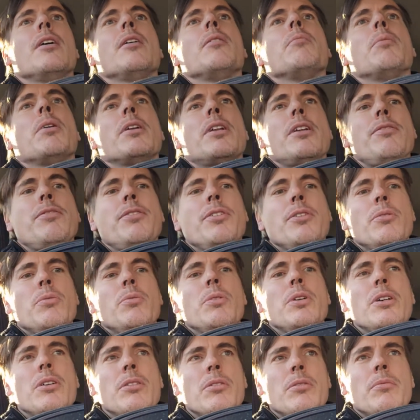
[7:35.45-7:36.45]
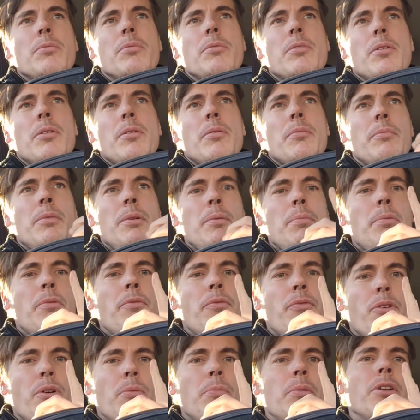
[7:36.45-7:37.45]
But if you will be
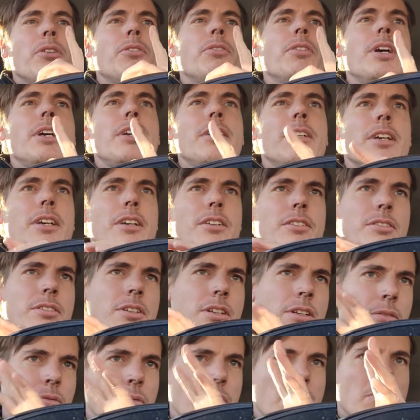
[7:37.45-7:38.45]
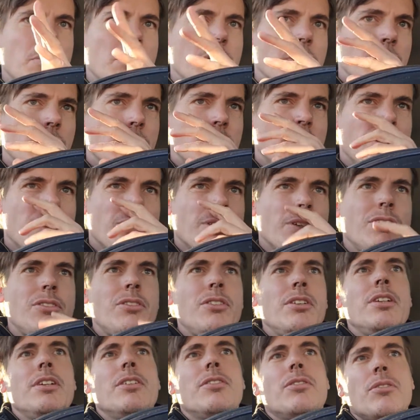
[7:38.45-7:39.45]
performing track days, and we were
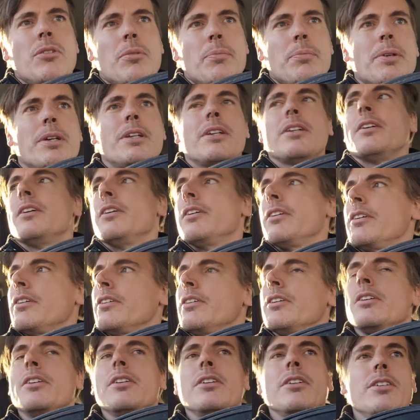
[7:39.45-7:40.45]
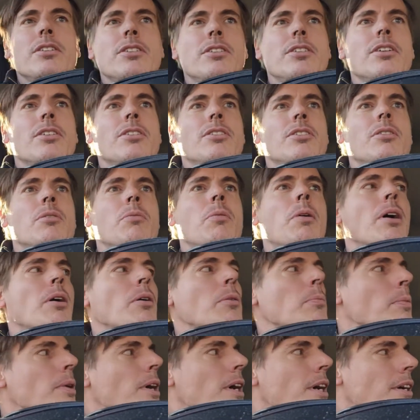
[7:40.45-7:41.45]
discussing this topic just a while
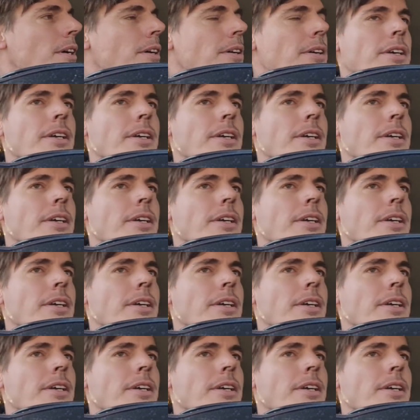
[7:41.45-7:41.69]
back,